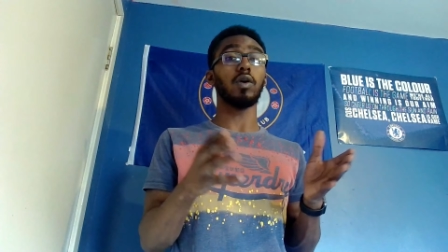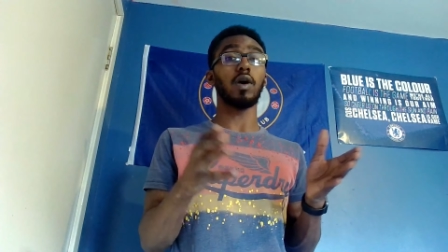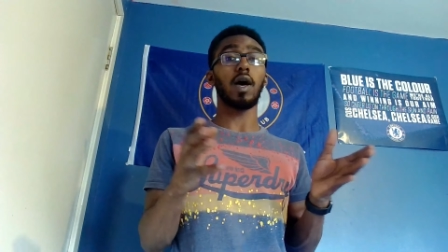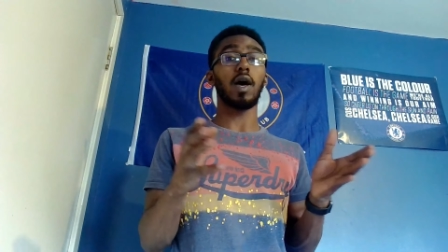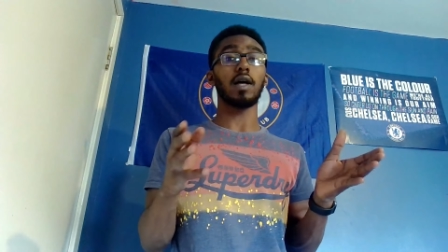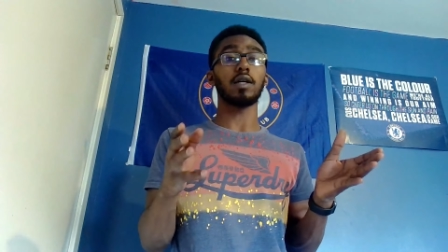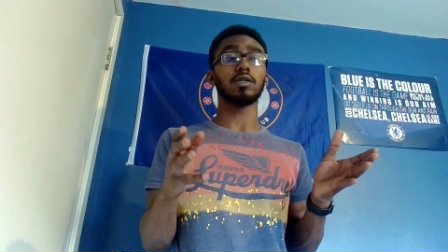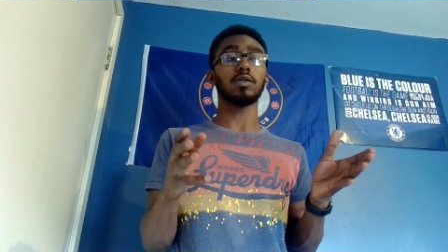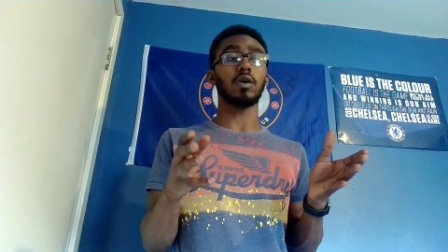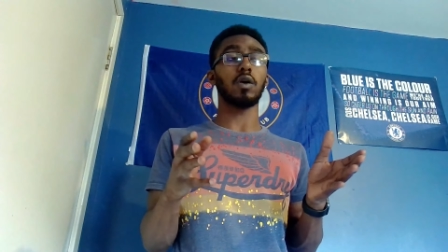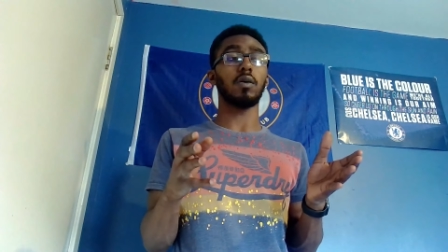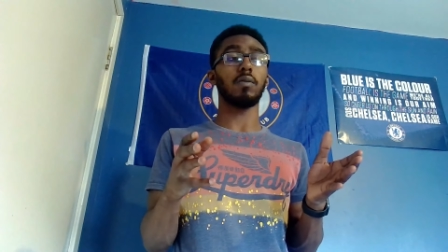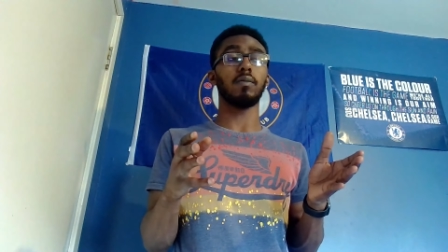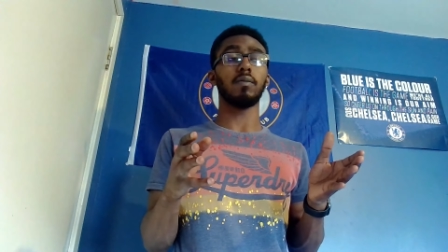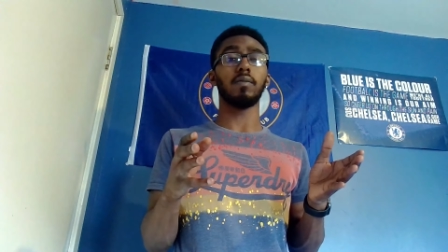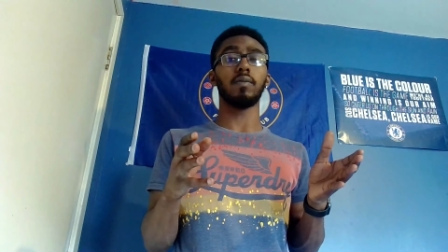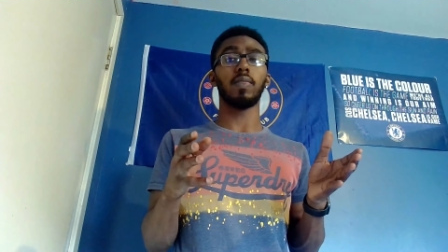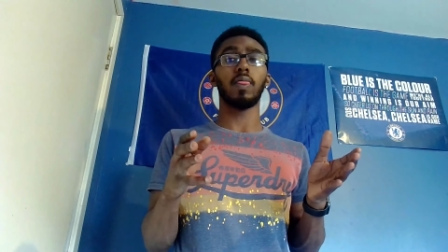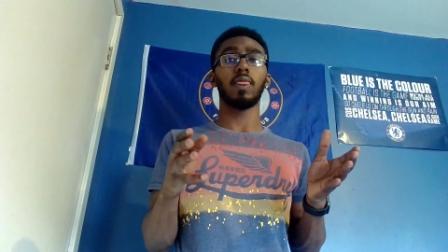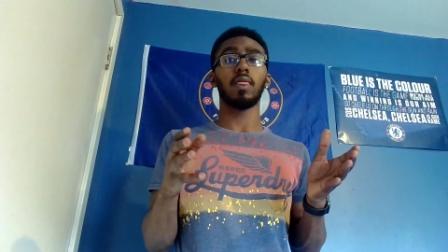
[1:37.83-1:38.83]
has
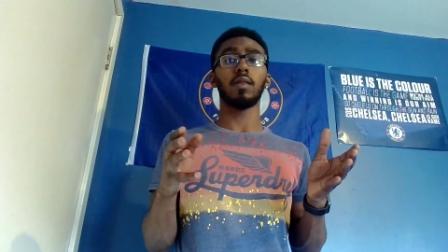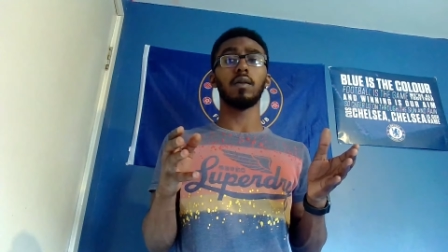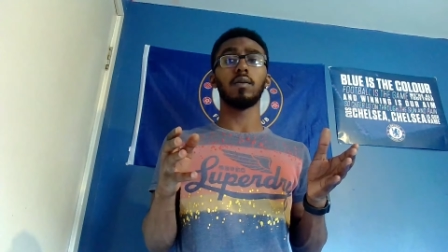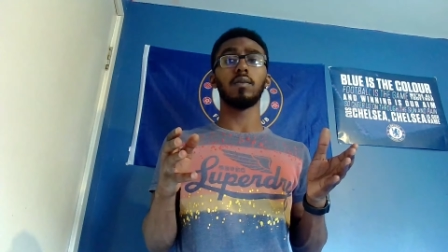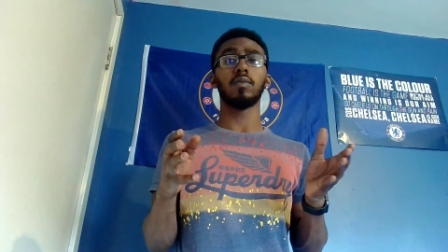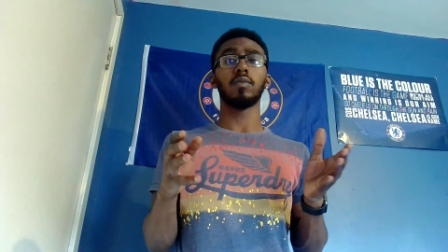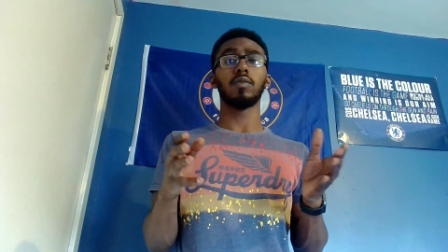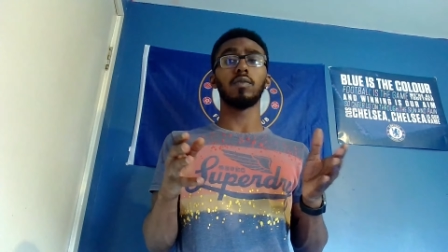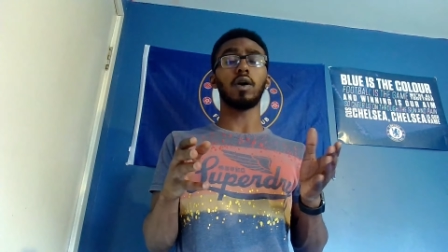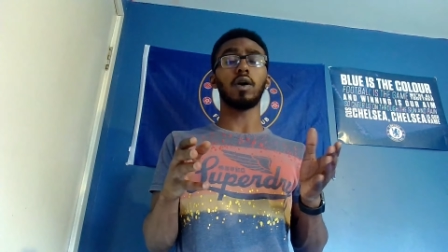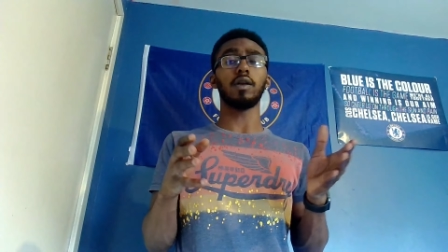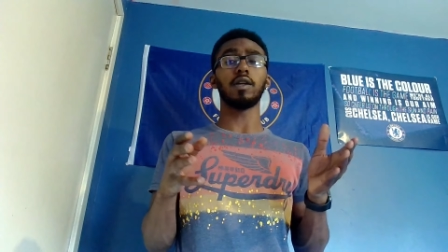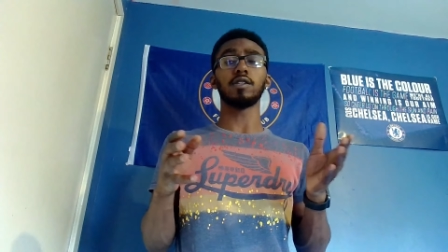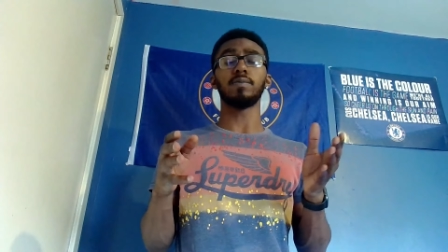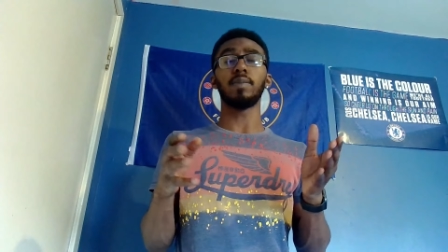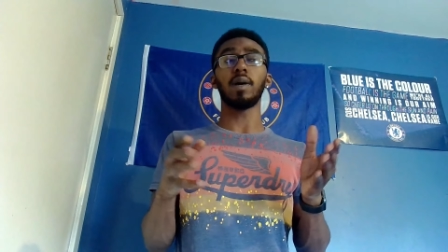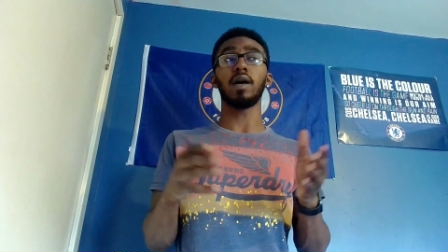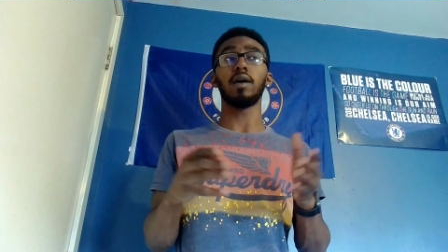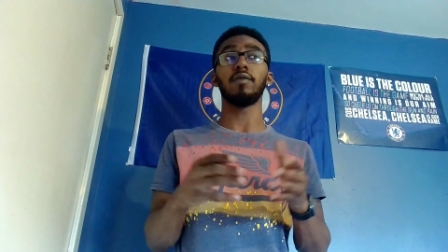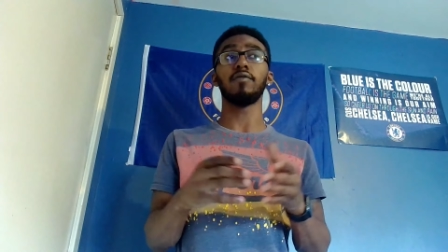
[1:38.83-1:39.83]
done this
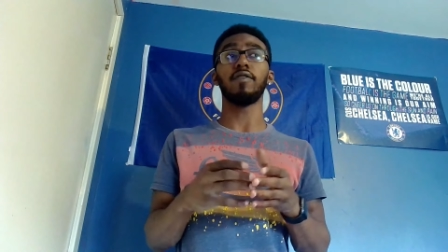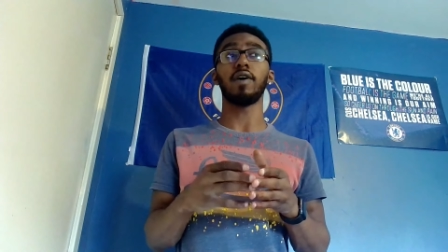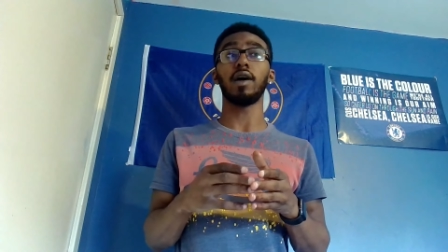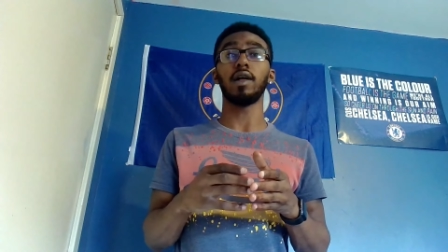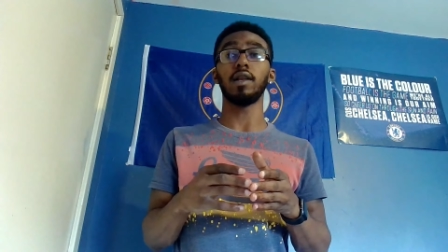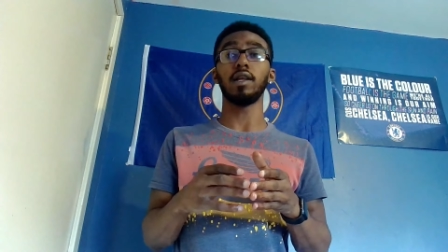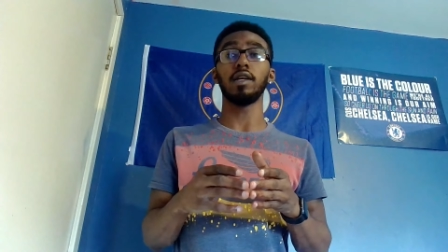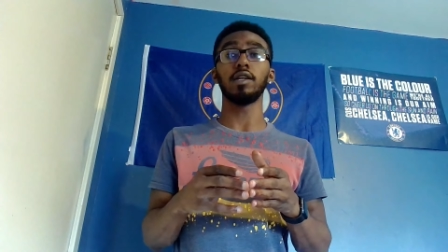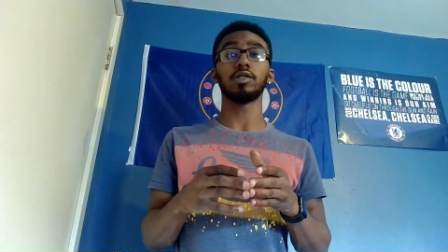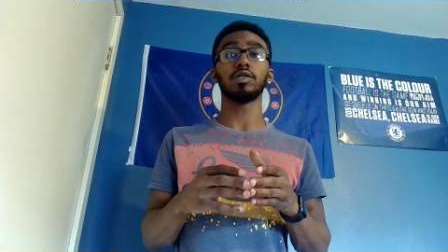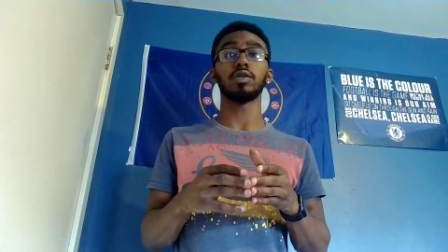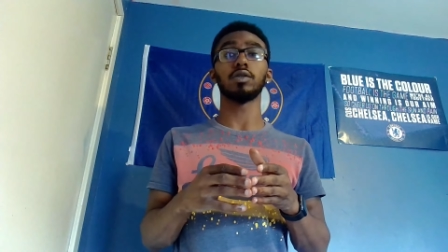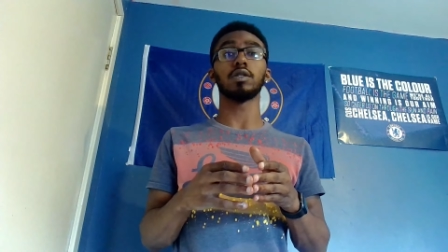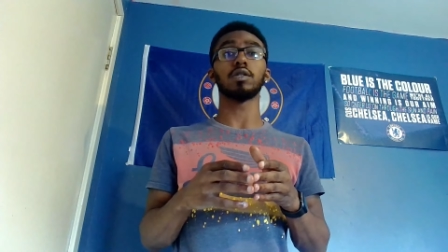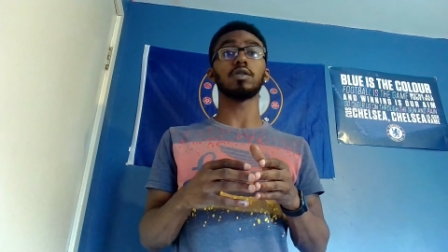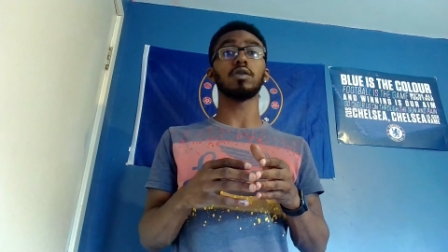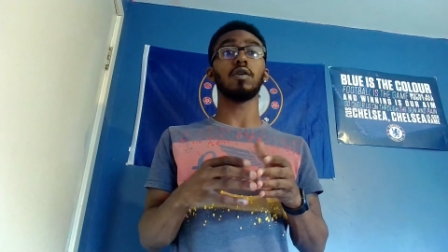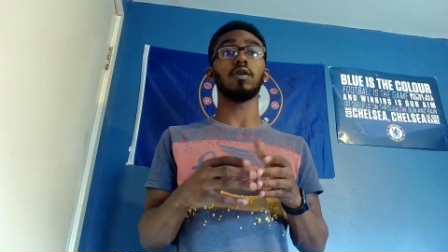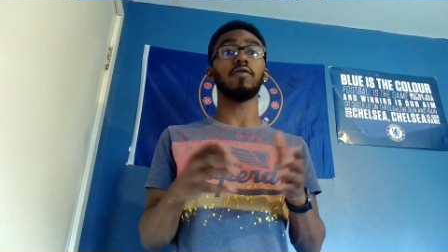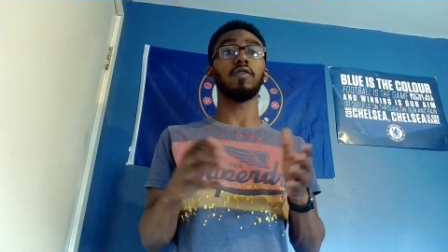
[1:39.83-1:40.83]
betting violations and stuff,